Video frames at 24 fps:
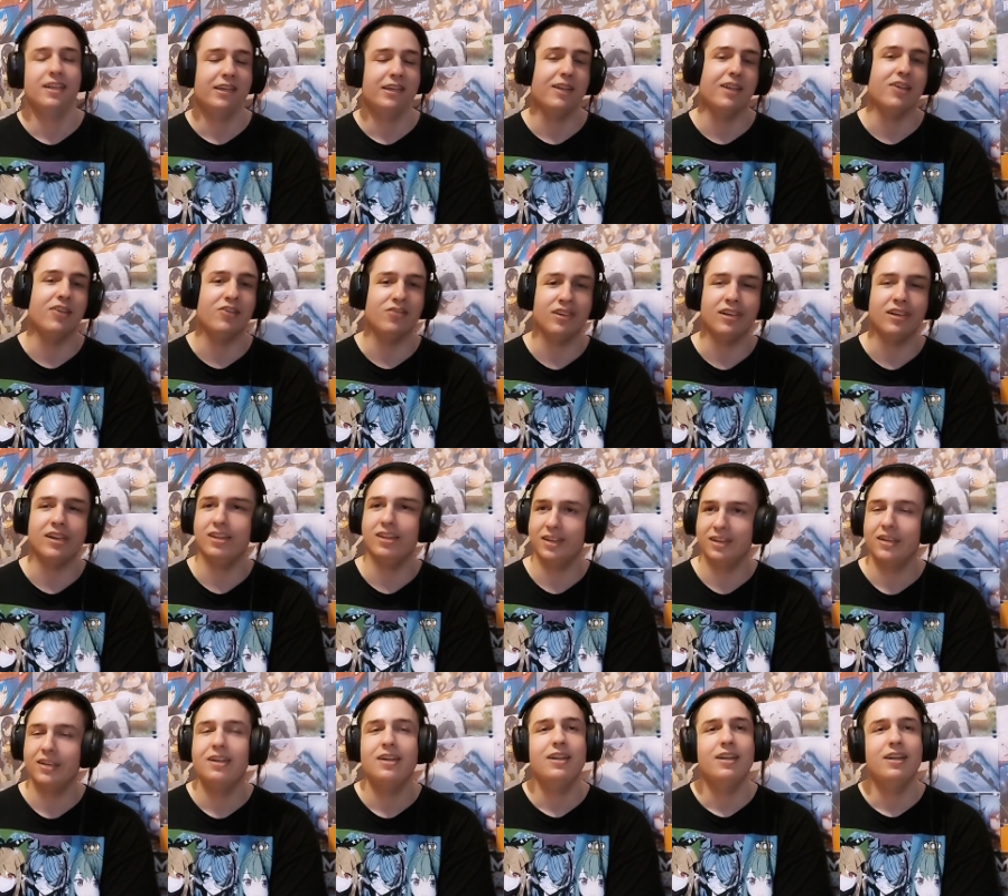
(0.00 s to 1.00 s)
English is
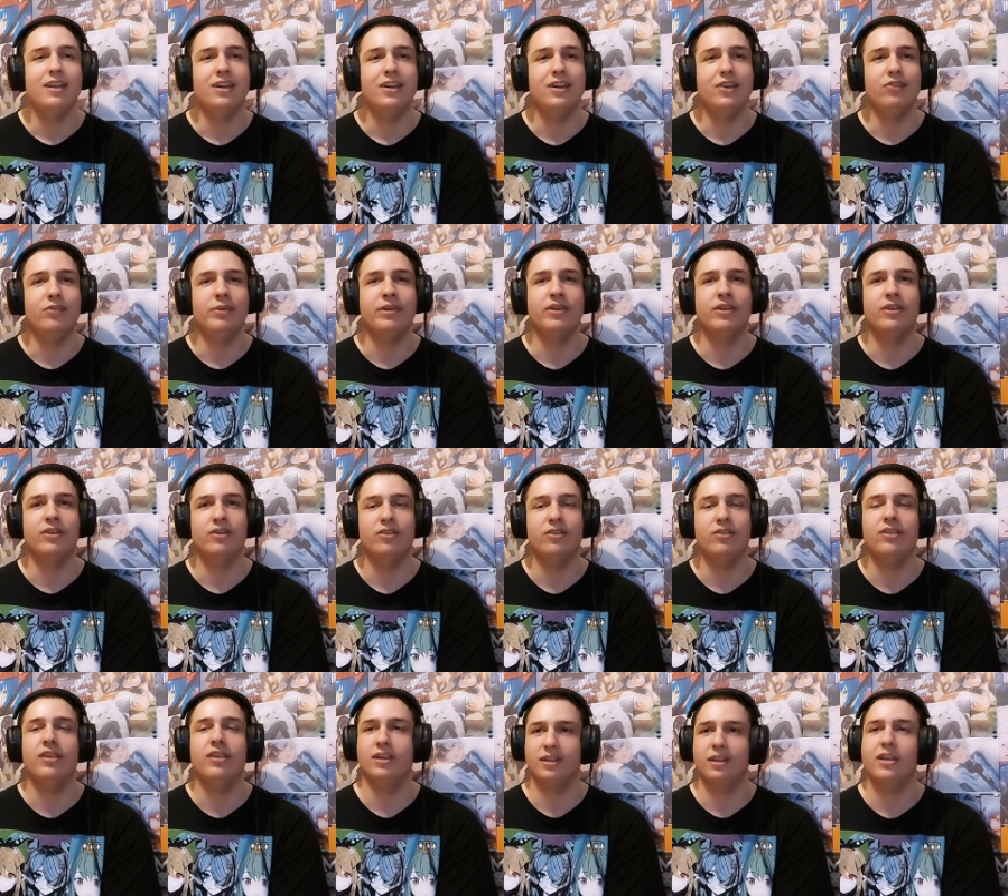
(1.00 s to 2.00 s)
hard, uh, to make the
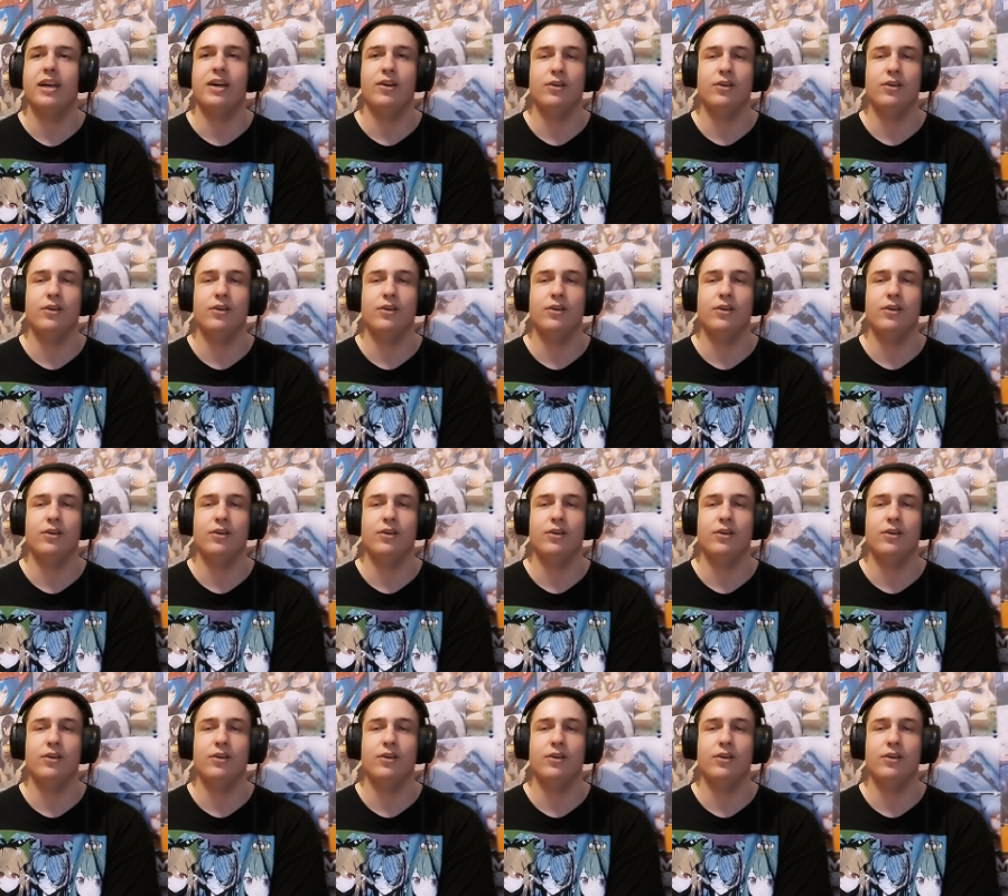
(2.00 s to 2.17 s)
noise, yeah,